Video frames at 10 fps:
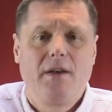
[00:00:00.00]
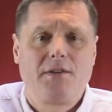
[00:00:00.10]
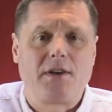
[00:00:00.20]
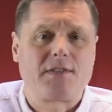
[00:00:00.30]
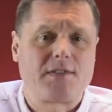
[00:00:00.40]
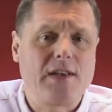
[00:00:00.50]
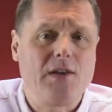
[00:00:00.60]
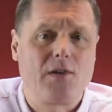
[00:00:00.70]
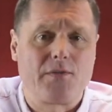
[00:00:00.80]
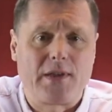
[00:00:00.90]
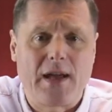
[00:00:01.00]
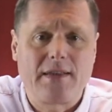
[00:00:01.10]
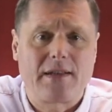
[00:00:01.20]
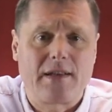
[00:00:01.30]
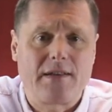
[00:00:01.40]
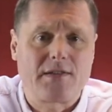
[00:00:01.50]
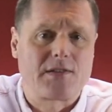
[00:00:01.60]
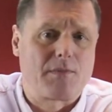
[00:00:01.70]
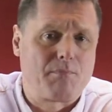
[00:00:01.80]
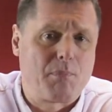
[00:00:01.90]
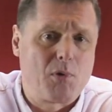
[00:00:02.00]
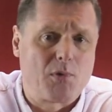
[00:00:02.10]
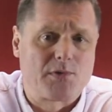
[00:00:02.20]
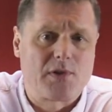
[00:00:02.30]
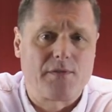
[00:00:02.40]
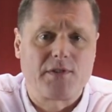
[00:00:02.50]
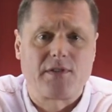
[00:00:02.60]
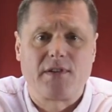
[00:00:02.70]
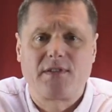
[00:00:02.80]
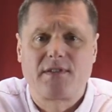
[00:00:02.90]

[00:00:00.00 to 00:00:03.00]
Just think of the endless support services,